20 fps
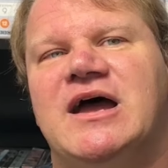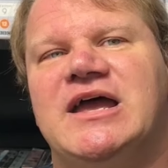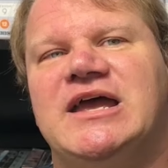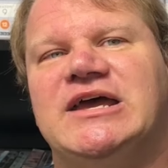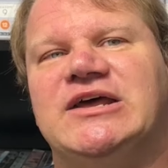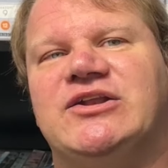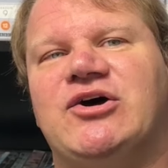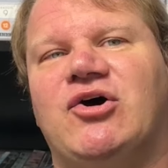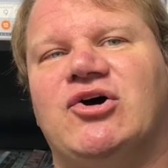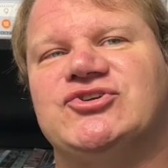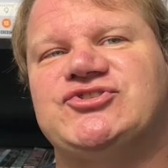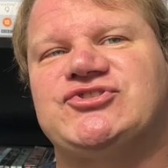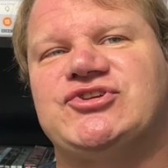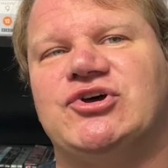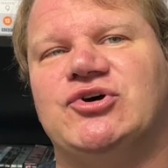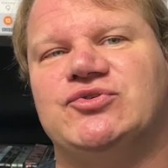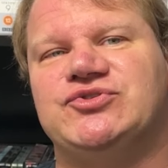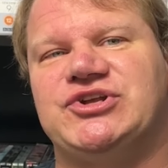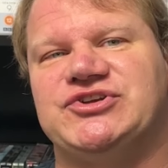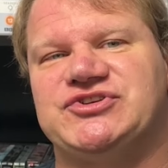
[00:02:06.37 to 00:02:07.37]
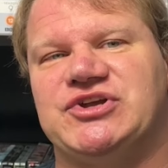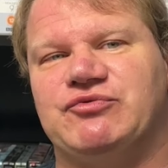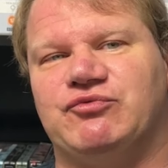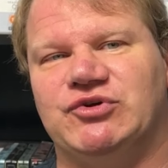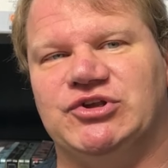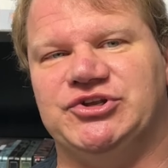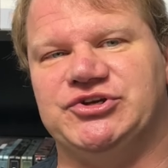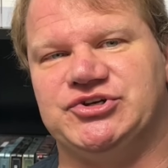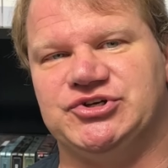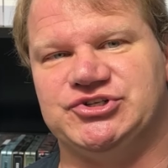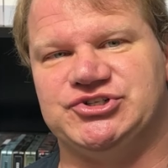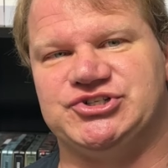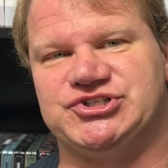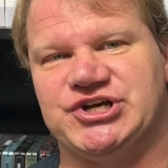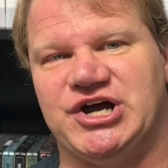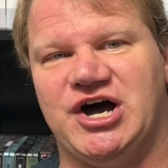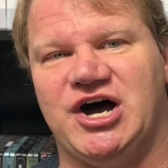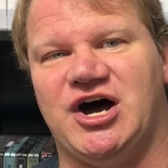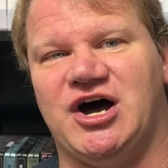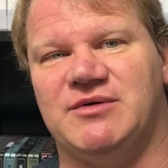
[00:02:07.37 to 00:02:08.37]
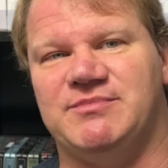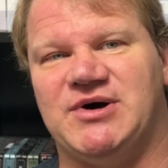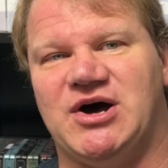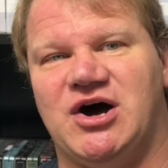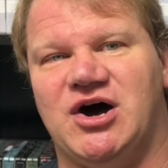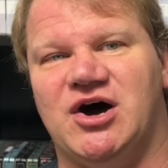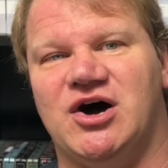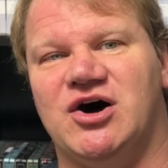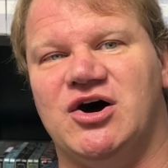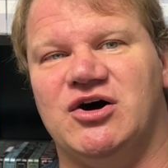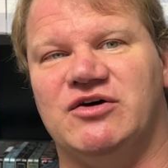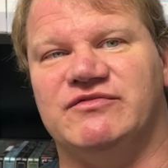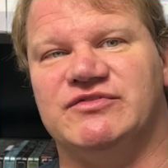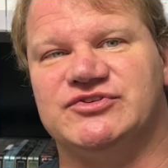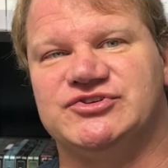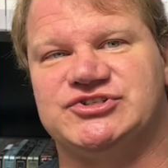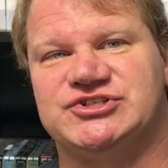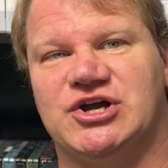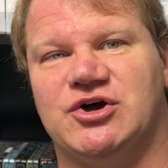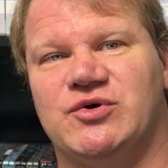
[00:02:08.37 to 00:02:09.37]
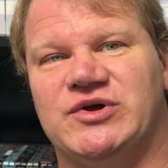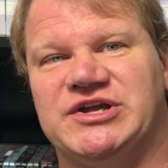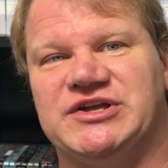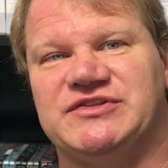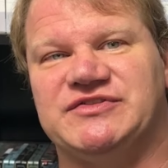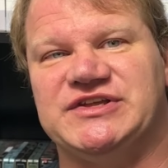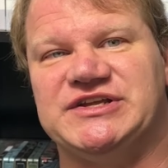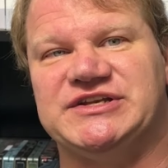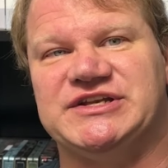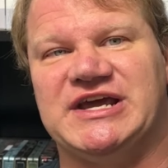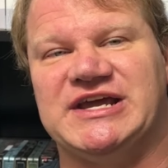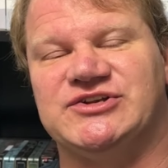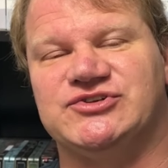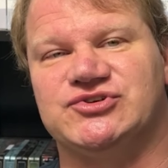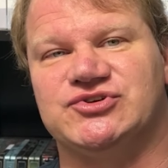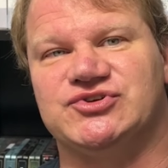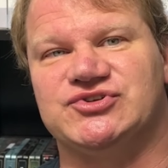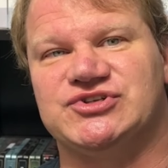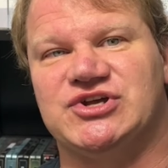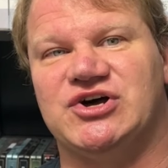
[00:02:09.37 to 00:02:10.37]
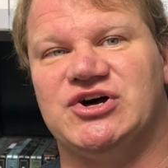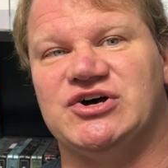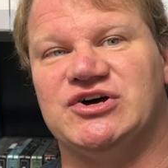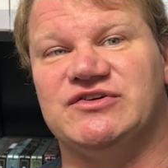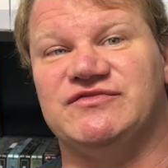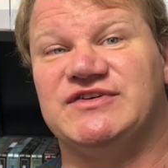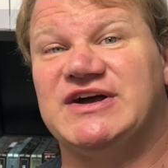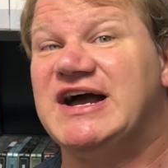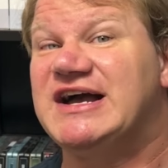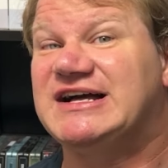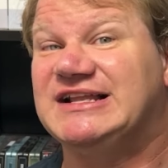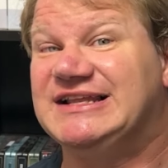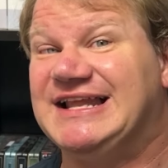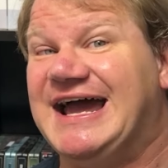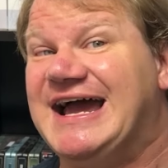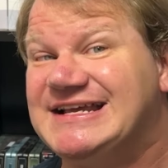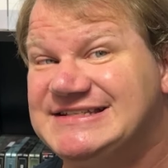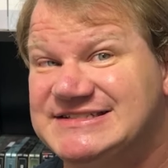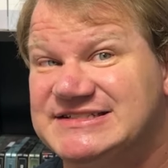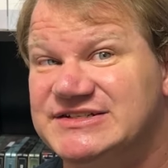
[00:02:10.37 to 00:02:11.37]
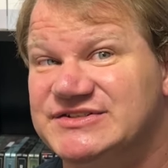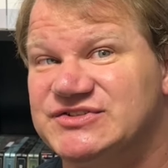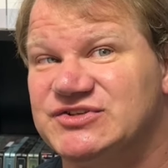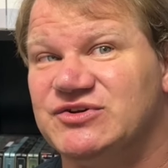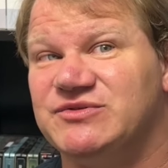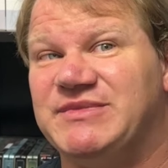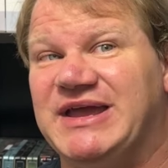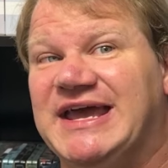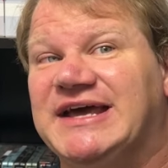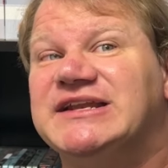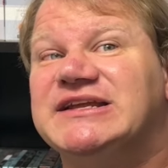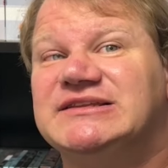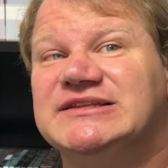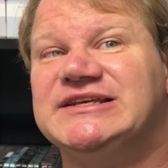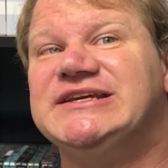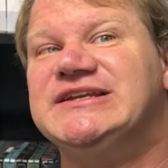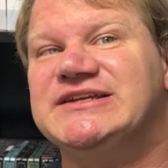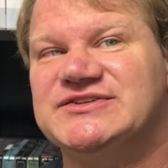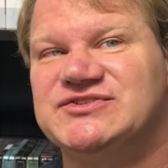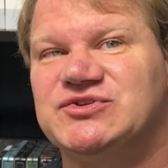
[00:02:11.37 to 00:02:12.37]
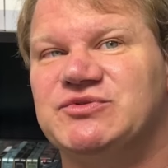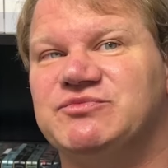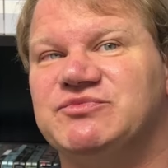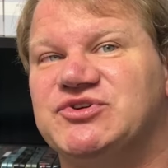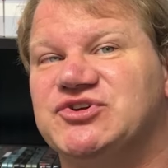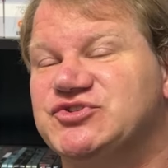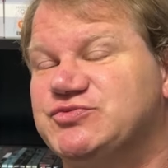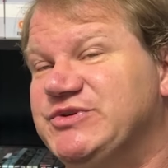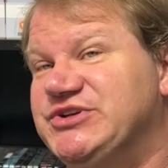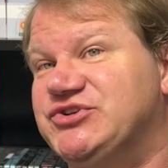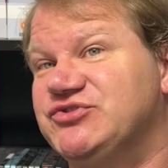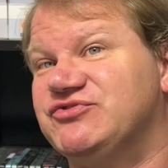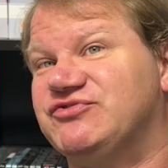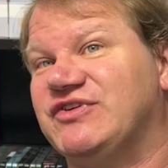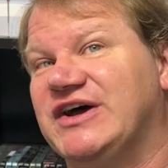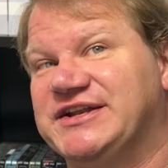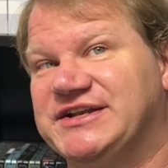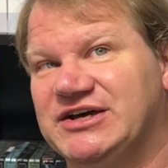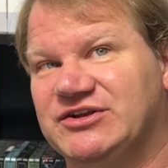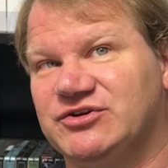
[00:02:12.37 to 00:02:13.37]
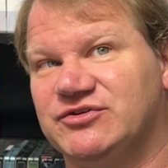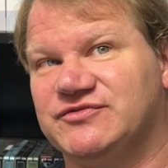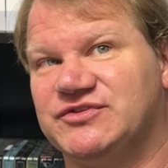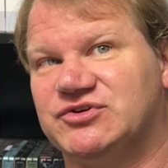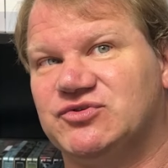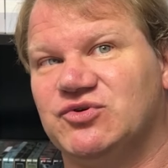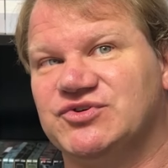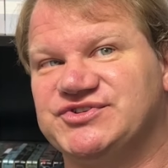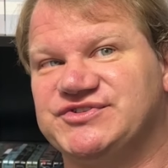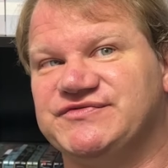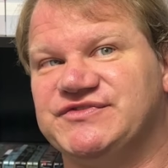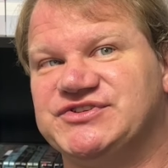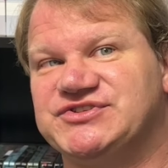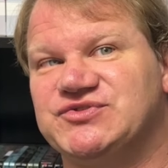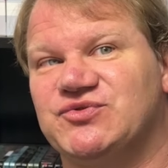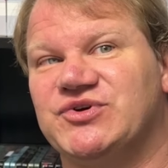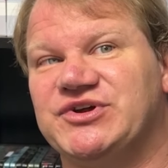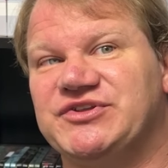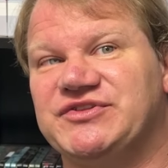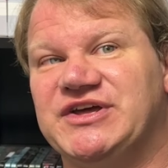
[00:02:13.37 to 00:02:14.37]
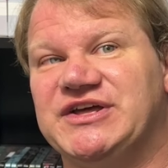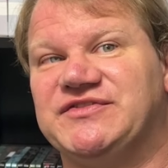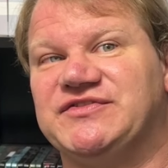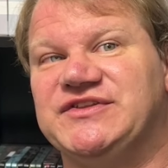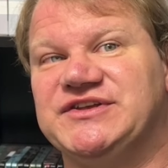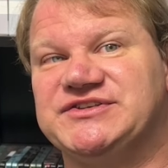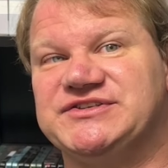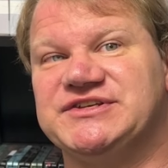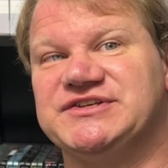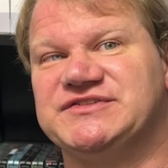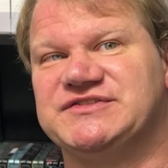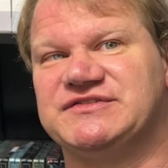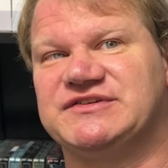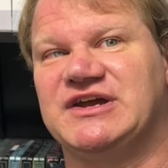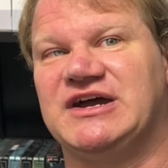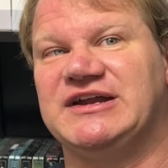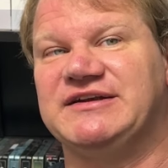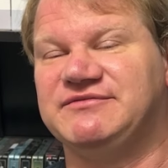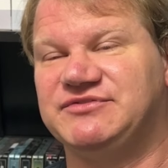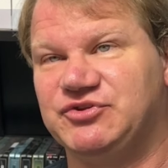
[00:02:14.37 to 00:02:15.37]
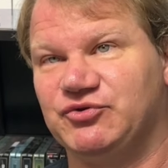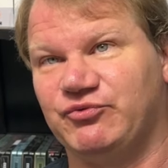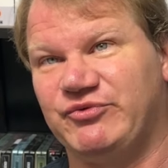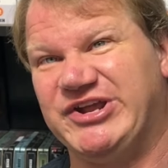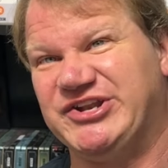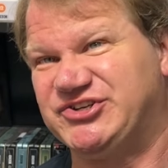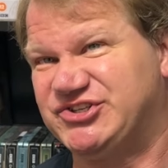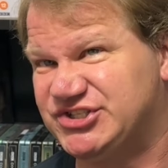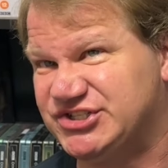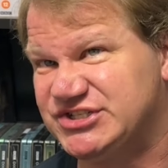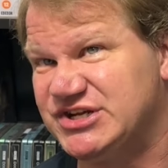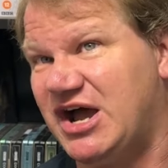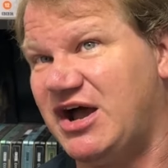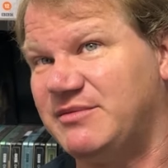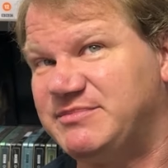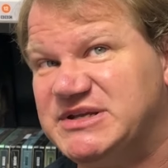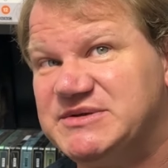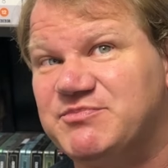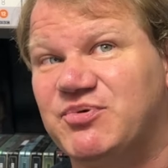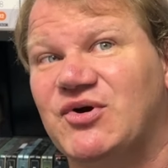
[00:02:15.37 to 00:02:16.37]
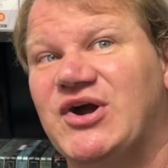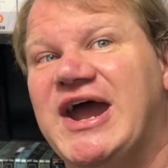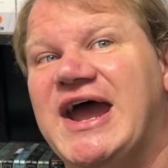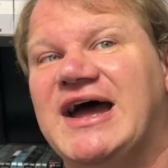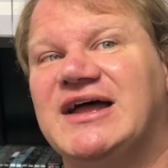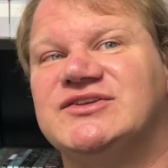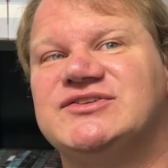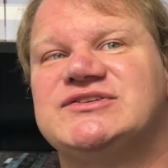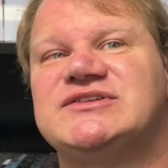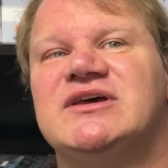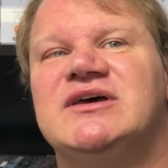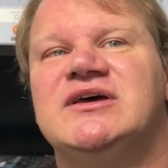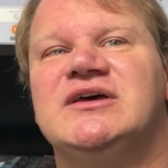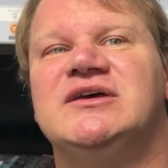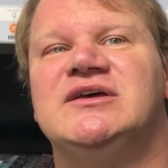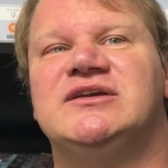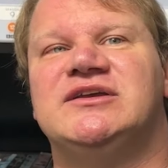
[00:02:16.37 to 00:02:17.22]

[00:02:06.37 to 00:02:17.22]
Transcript: It also does a really good job of showing the dangers of classism and elitism, because we do find out over the course of the story that this is kind of the rich snobby brats,